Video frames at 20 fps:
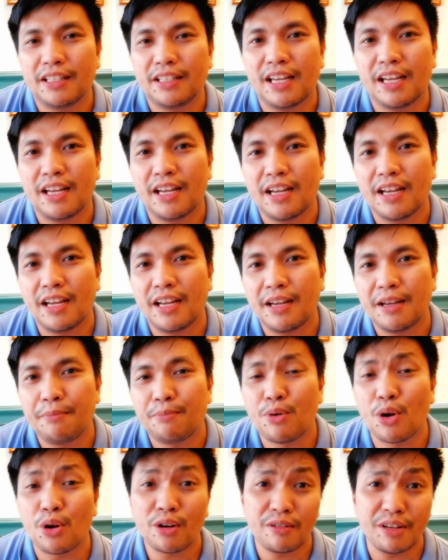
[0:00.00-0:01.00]
the
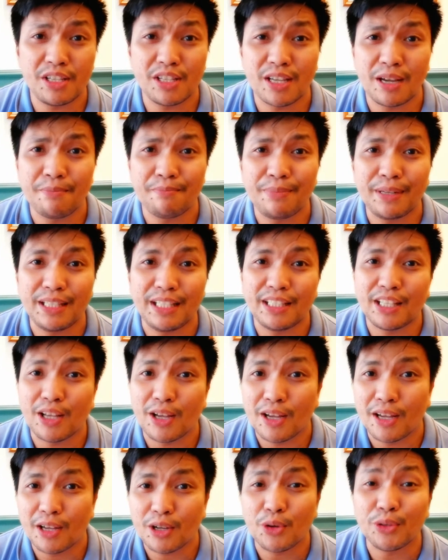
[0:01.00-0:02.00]
brokerage company
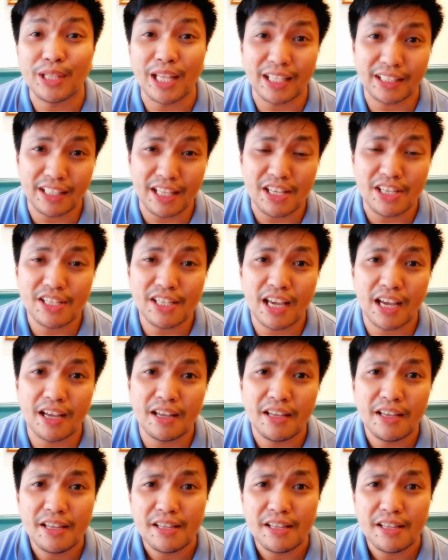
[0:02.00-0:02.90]
na connected siya.